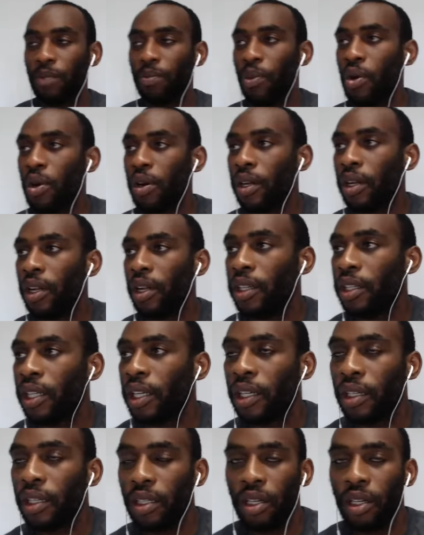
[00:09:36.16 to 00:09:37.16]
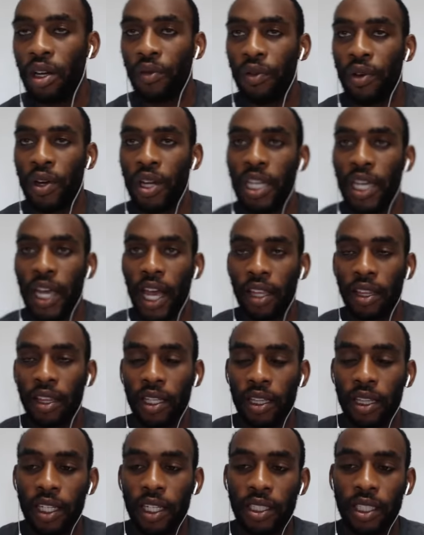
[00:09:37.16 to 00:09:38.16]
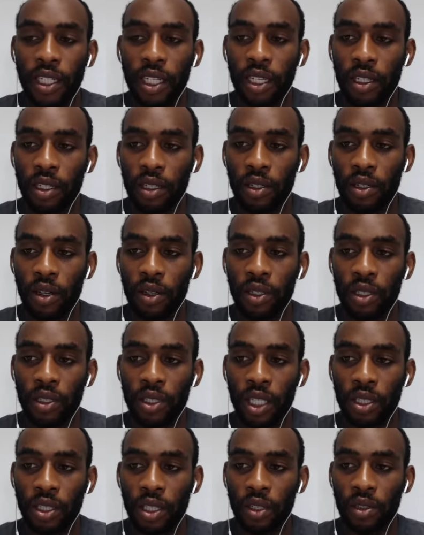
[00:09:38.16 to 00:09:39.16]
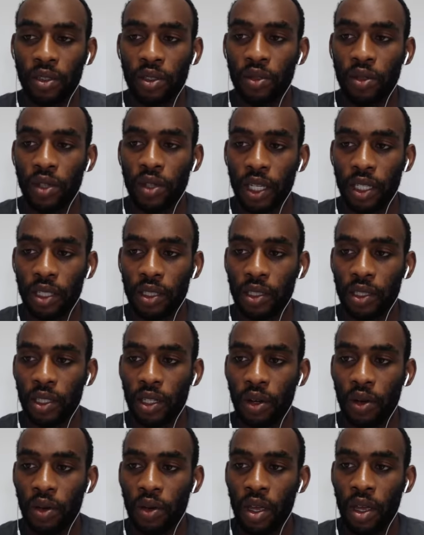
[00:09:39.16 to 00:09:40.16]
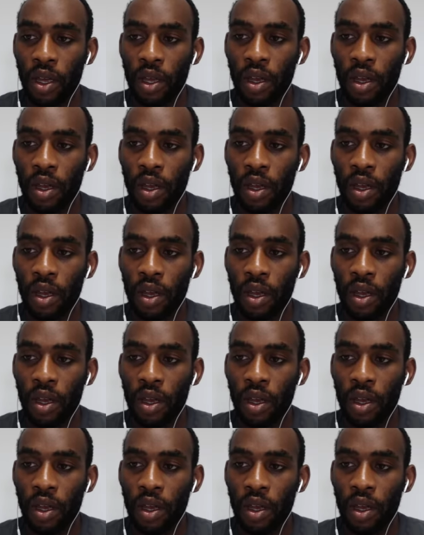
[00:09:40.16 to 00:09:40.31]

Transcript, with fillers: important. I think, you know, for any athlete listening, you know, you touched on 2 things, you know,